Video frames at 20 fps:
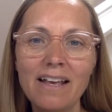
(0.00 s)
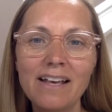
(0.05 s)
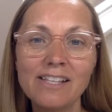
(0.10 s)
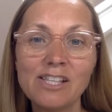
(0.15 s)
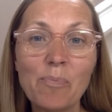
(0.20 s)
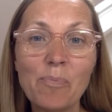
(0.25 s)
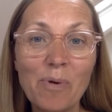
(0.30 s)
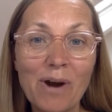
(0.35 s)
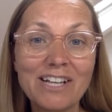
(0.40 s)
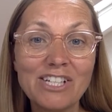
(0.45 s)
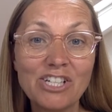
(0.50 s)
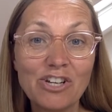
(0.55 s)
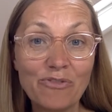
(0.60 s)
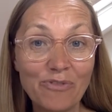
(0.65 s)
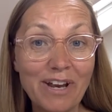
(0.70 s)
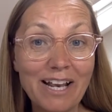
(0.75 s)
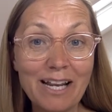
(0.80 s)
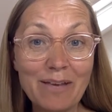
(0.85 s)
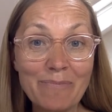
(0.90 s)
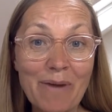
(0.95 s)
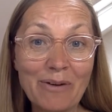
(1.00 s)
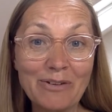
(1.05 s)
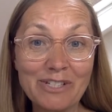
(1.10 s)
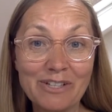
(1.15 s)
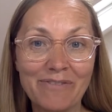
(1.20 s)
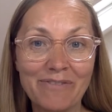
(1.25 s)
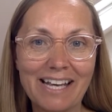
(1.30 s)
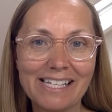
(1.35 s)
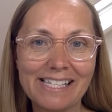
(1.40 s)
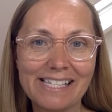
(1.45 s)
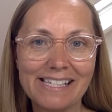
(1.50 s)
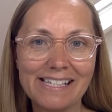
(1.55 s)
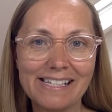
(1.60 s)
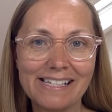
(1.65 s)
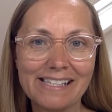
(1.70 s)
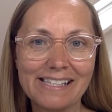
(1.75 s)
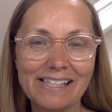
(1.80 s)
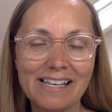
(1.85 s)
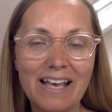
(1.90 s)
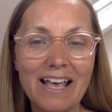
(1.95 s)
So pressure really motivates
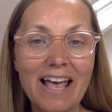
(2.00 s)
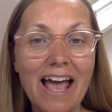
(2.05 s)
us,